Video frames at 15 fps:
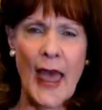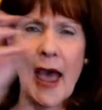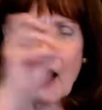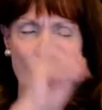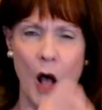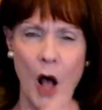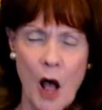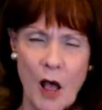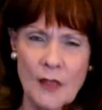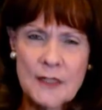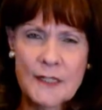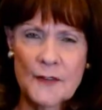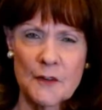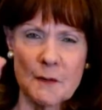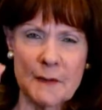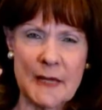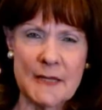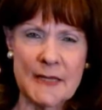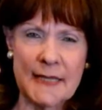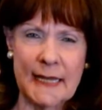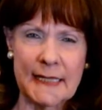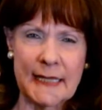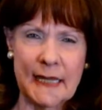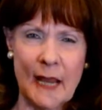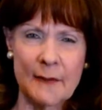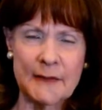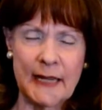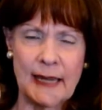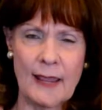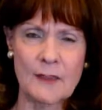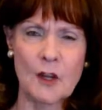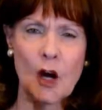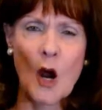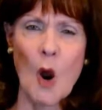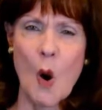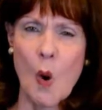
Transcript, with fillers: how all the different pieces had to come together,